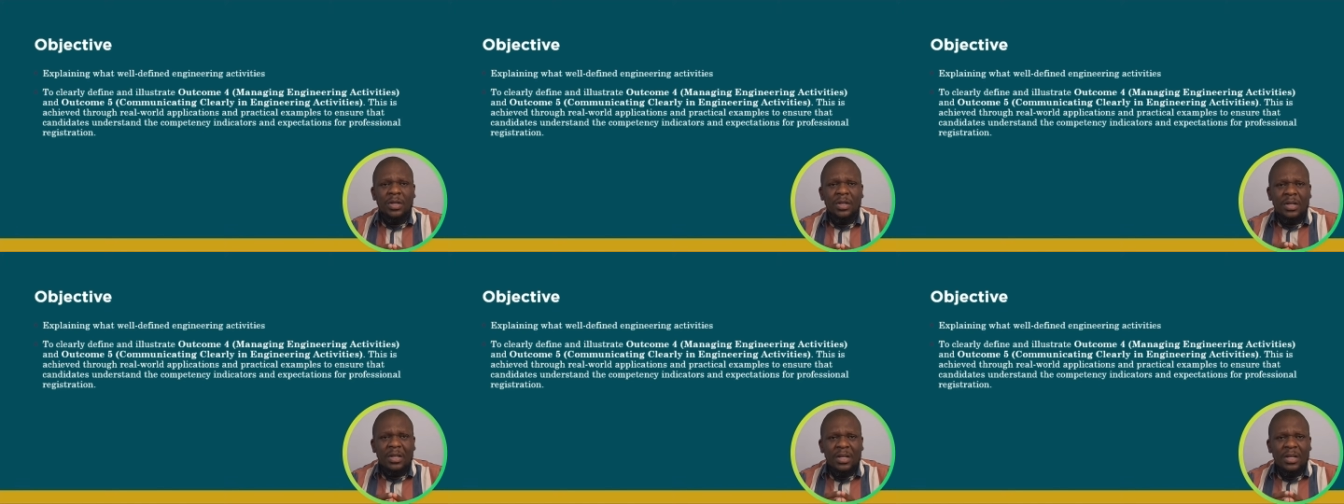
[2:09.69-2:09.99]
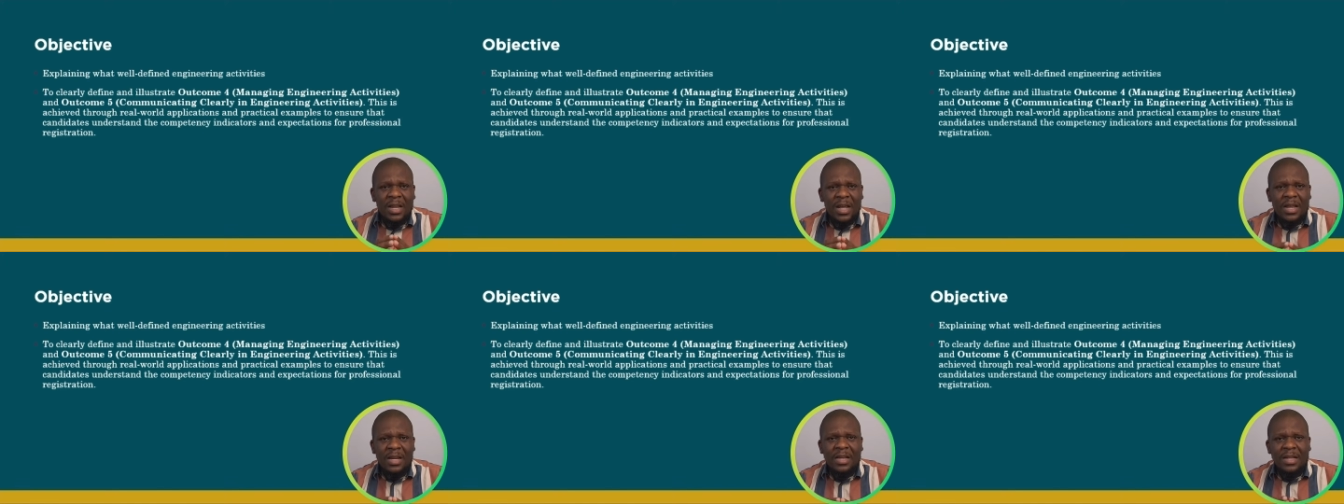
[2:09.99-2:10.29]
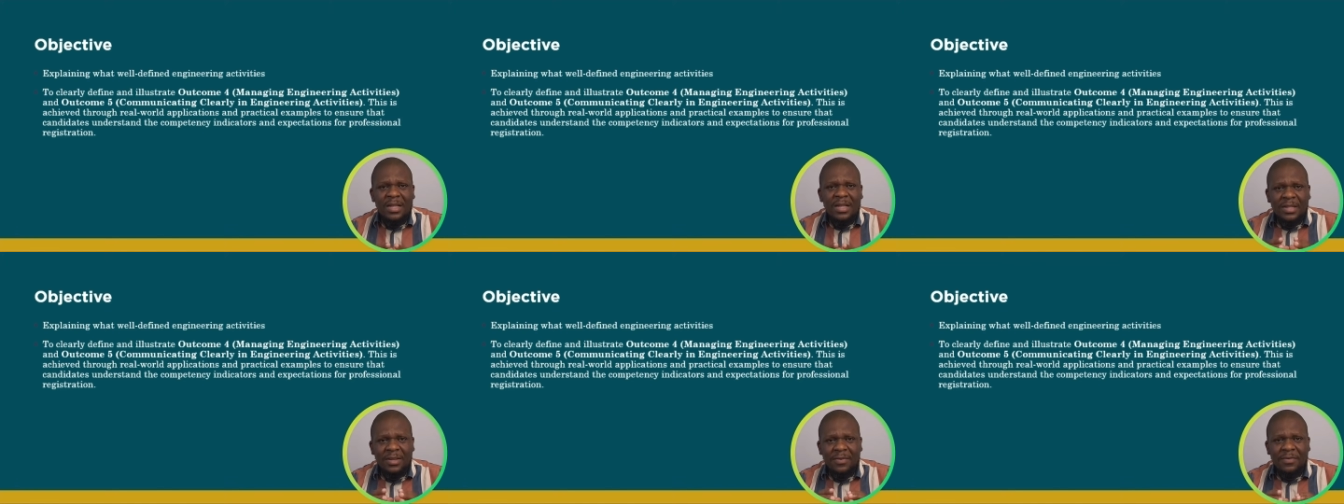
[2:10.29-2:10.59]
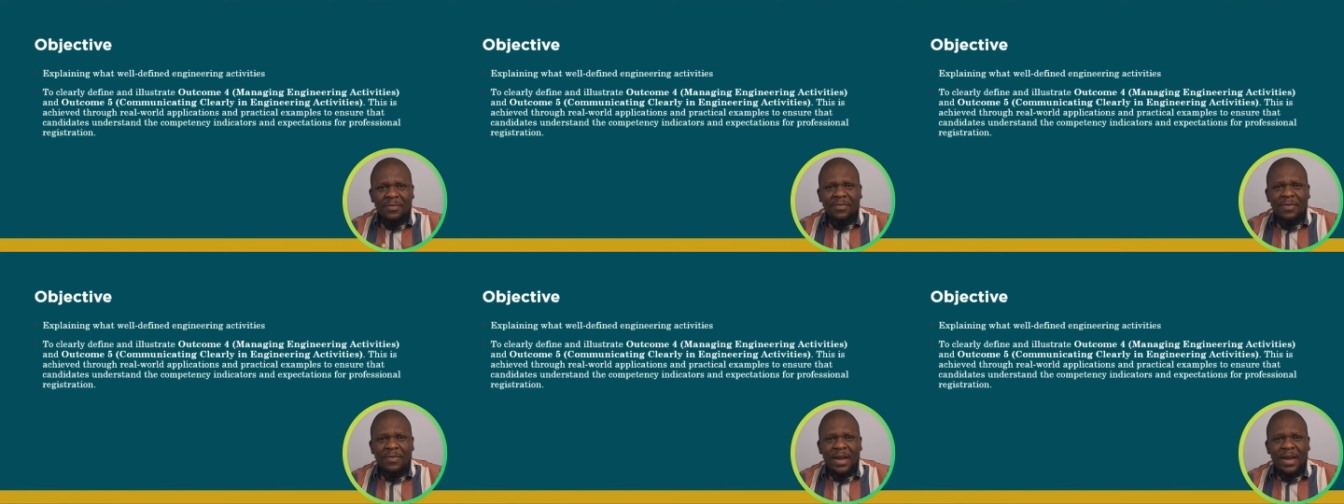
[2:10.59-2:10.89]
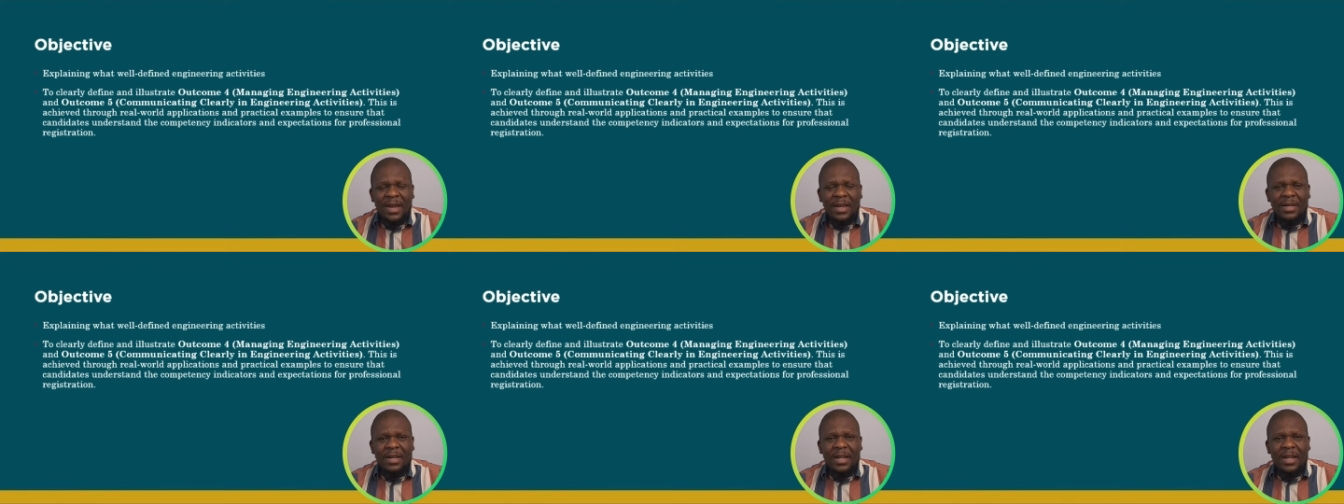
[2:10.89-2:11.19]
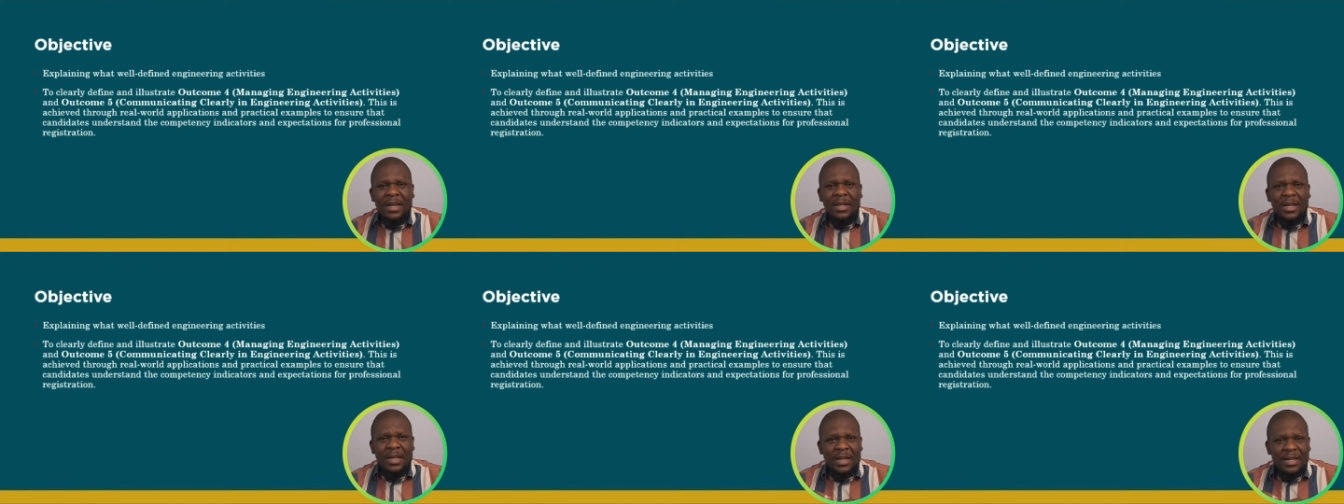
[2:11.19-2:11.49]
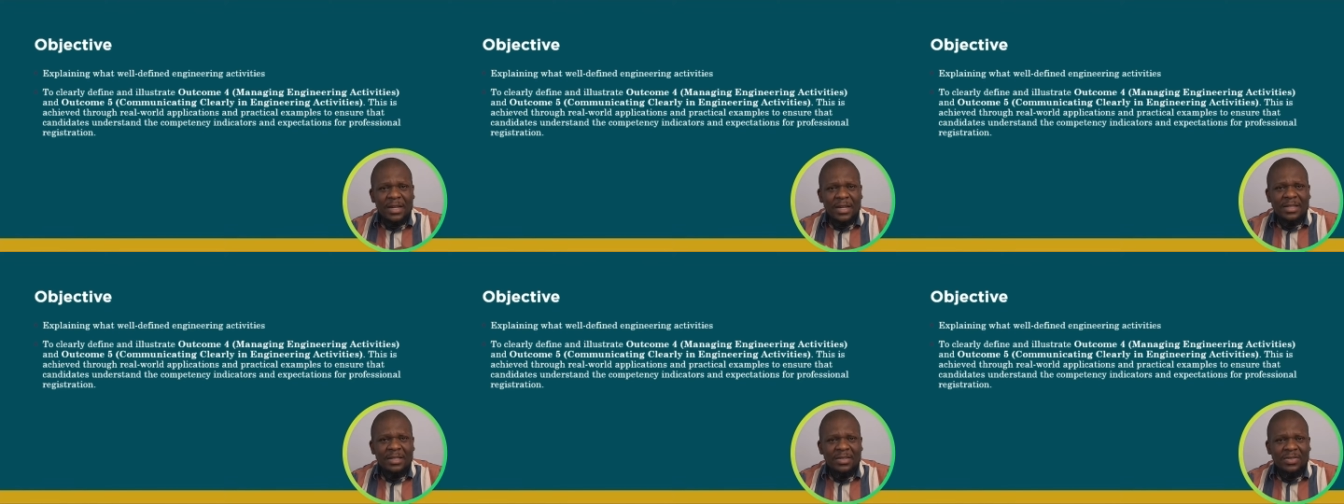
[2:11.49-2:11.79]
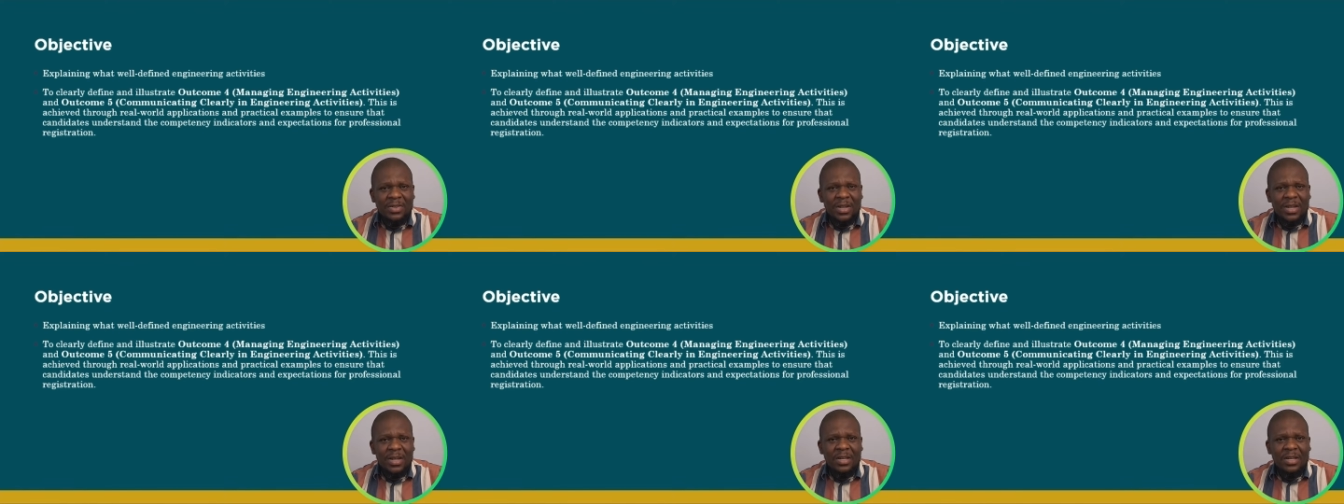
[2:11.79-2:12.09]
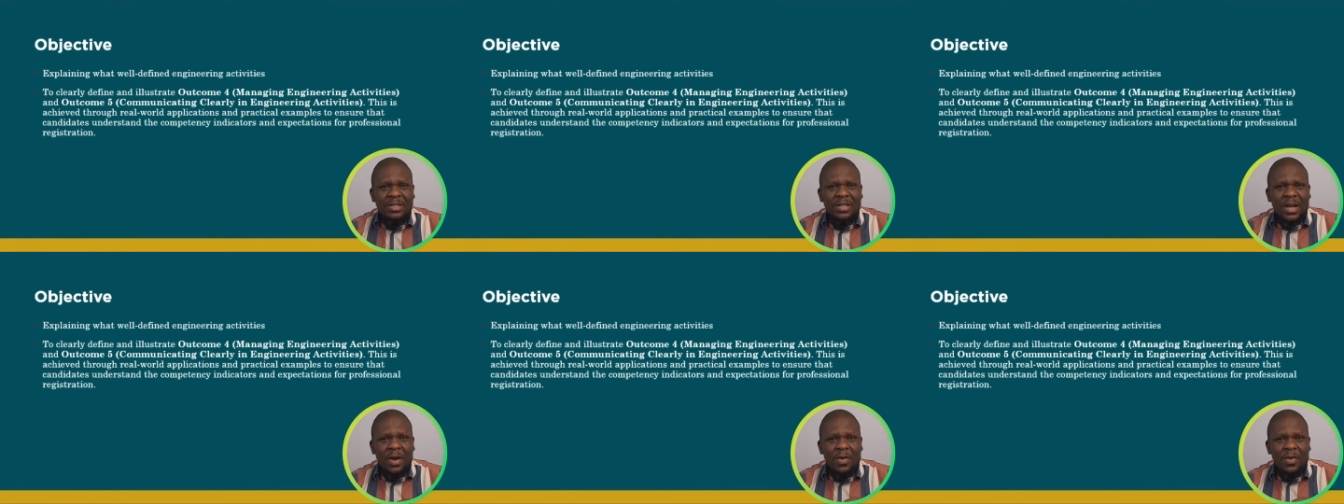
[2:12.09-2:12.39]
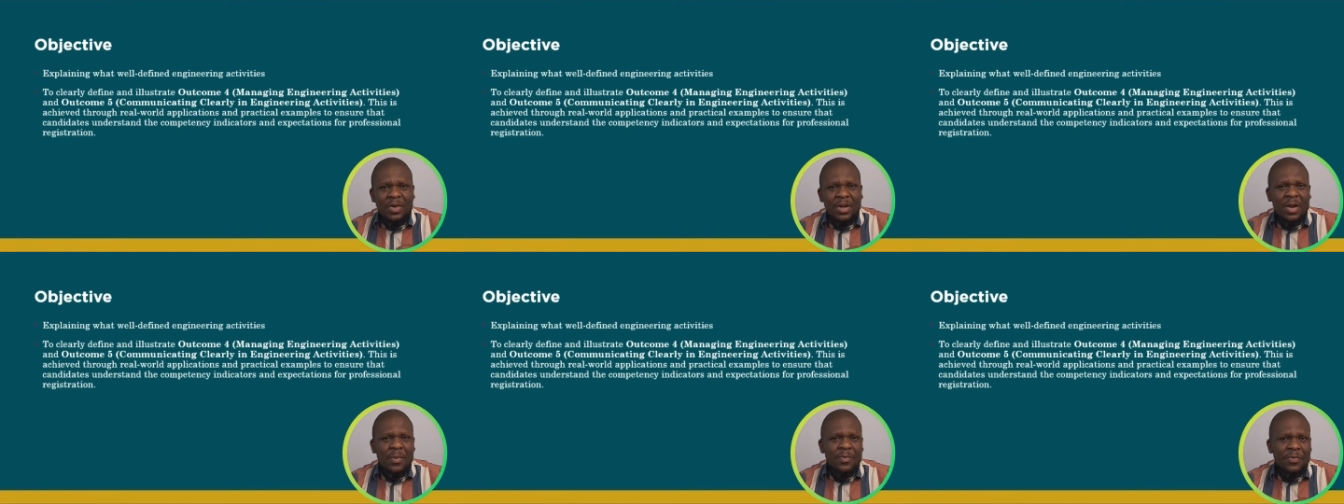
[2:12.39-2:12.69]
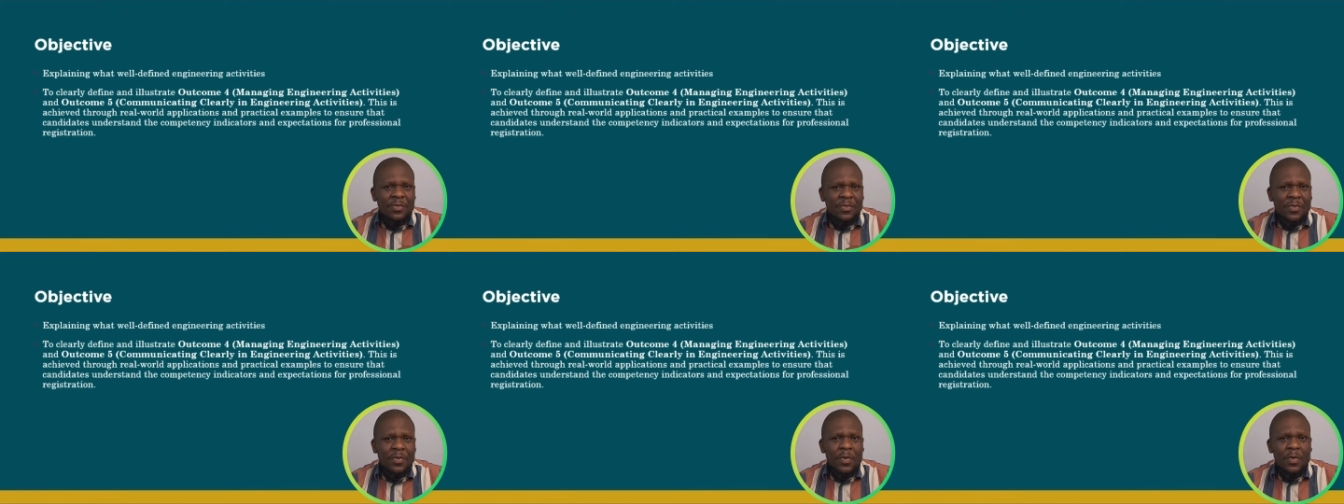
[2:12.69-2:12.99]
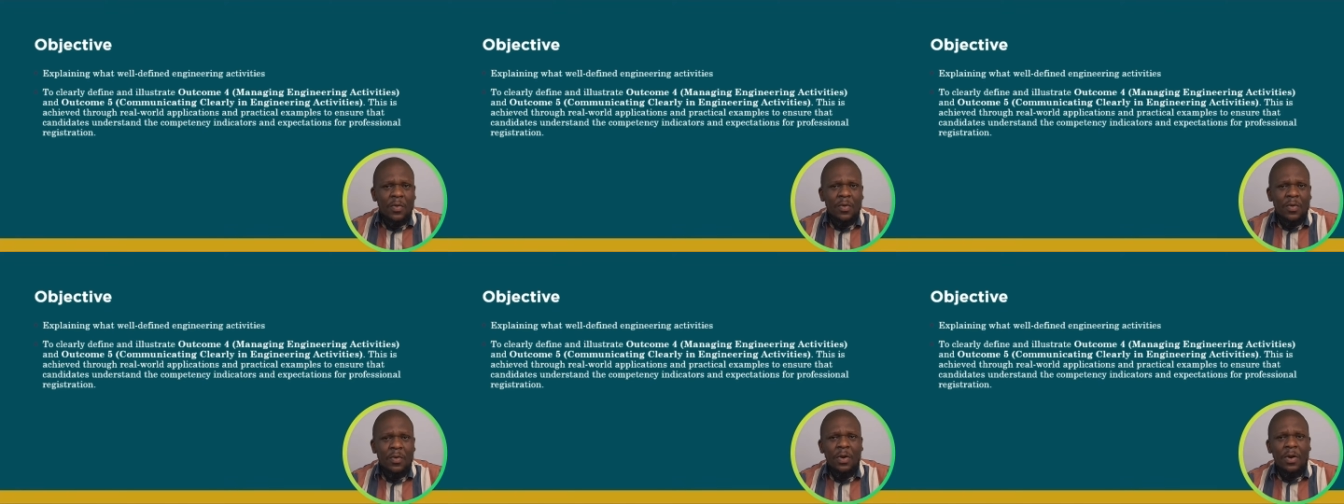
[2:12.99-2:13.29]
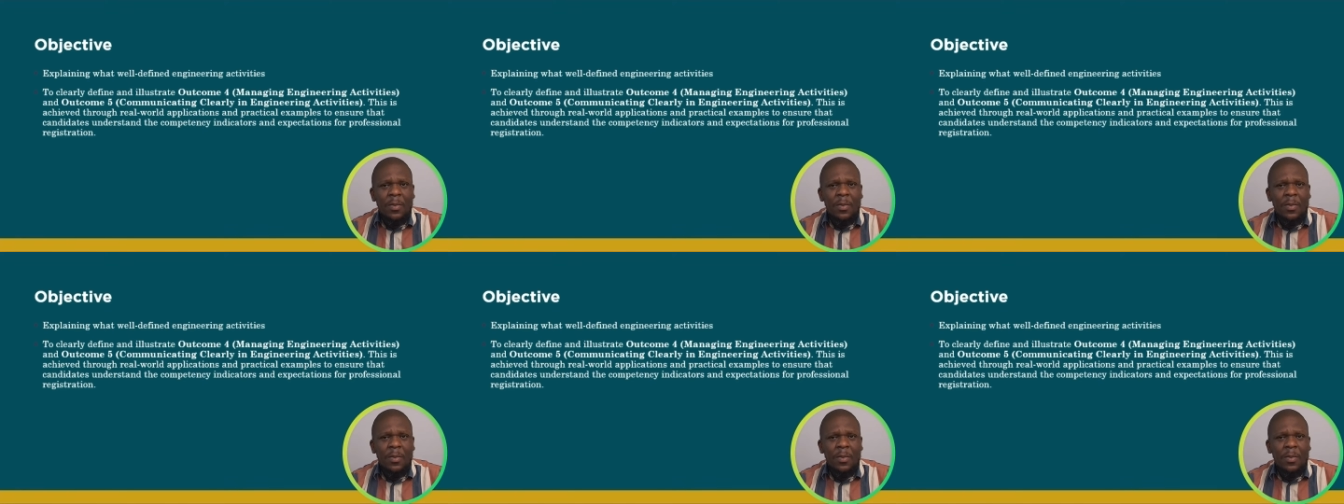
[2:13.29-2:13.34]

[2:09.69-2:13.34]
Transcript: clearly define and illustrate outcome 4,